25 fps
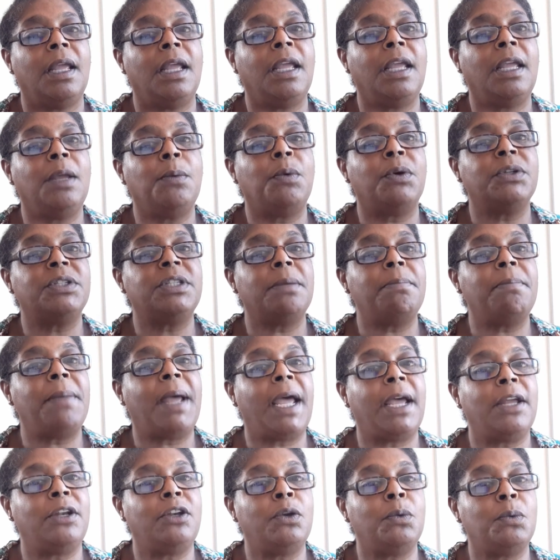He was a
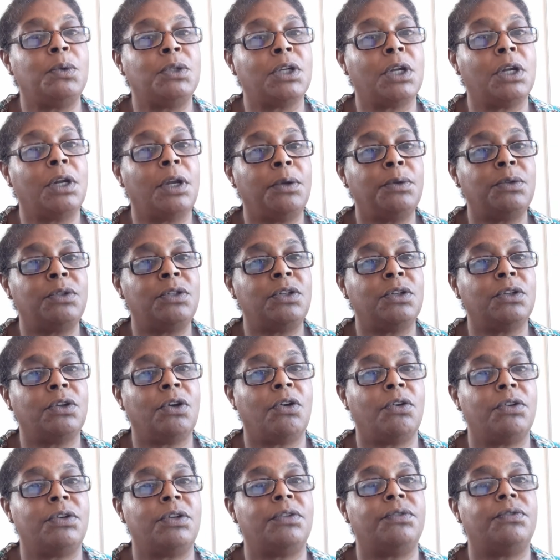man who was close to
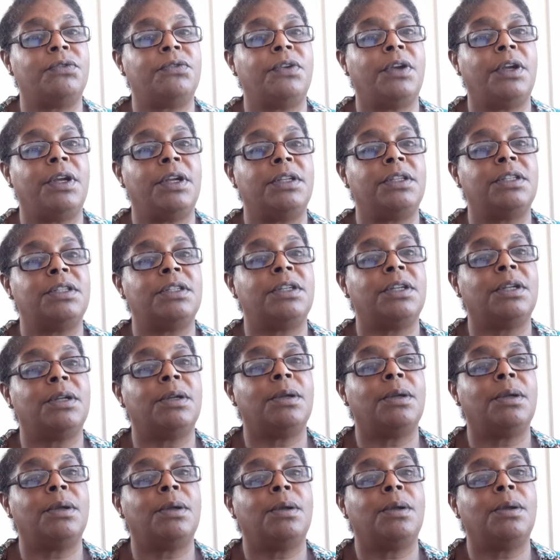God at first,
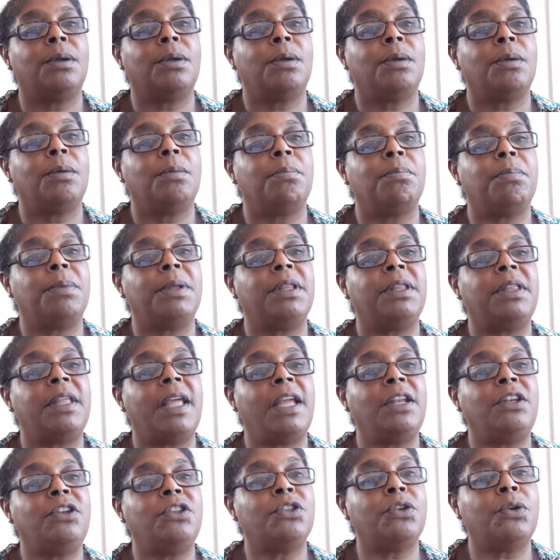but
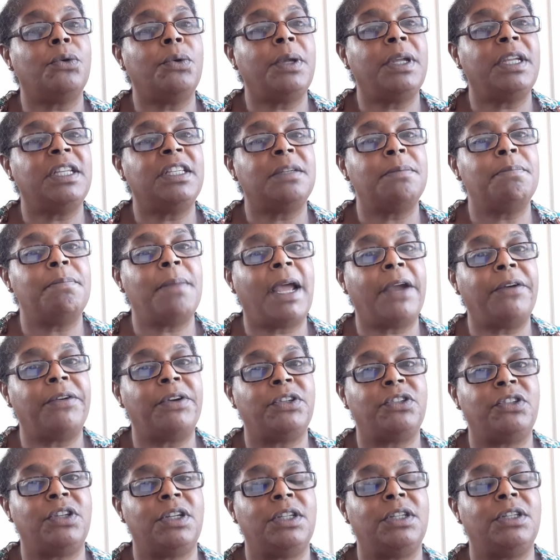then through his
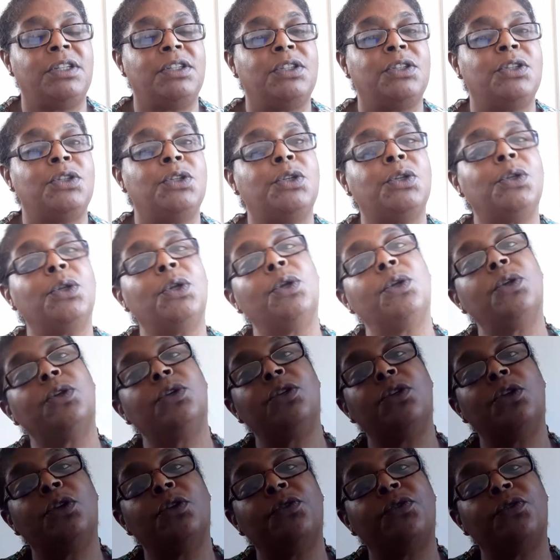marriages
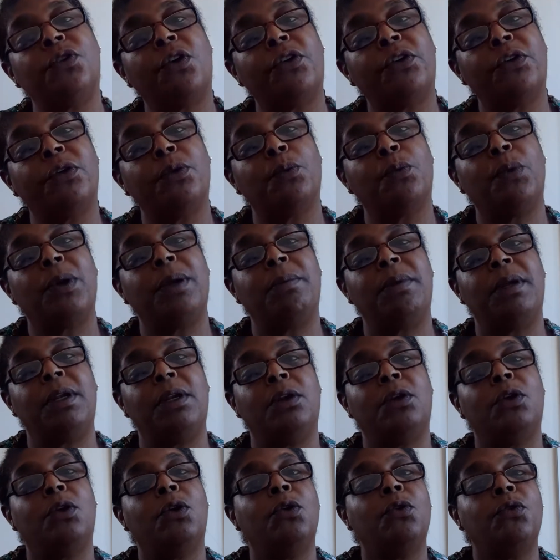to foreign
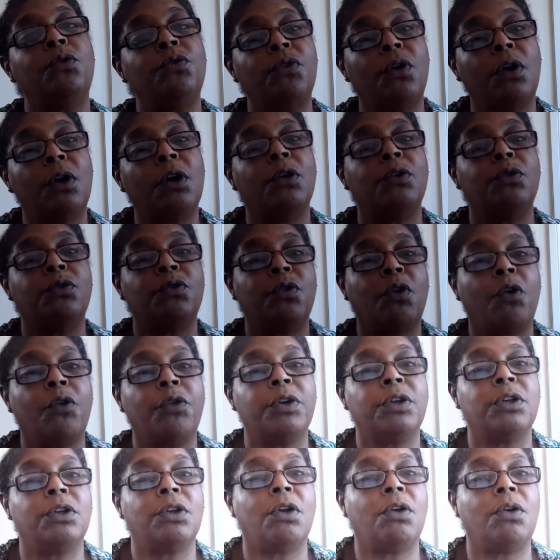women who followed
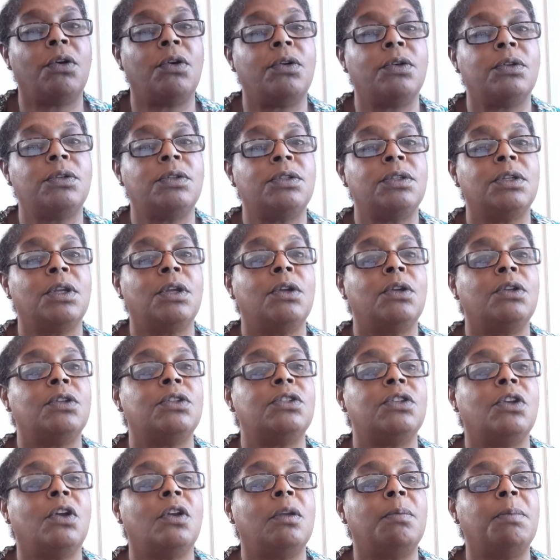foreign gods,
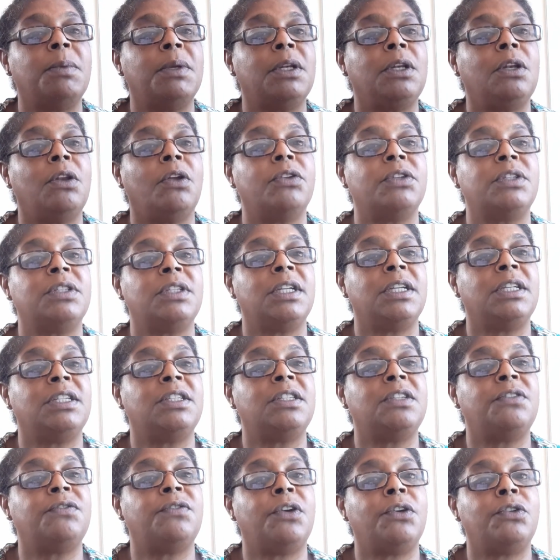Solomon lost
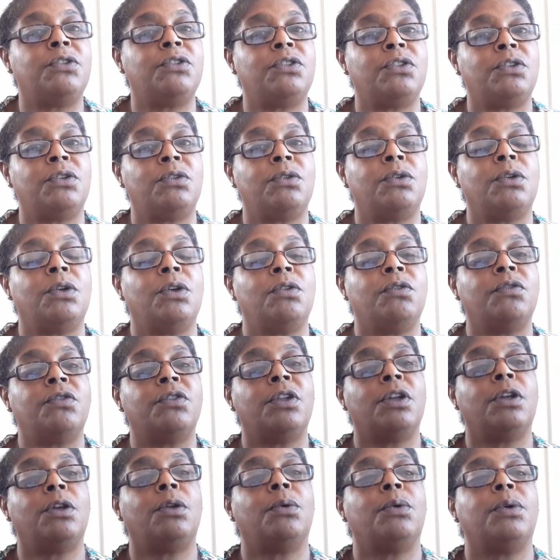his devotion for
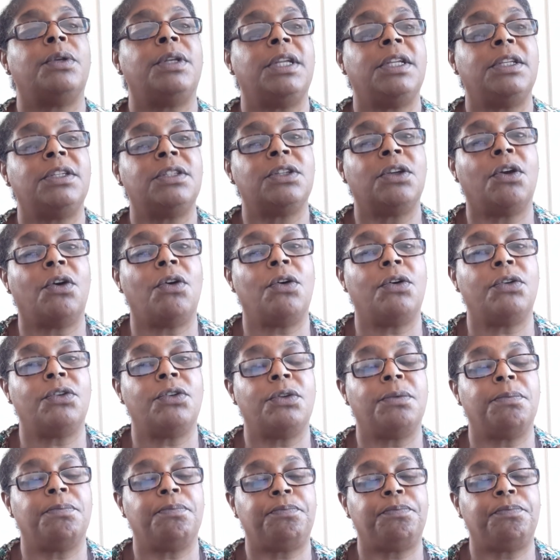the Lord his God.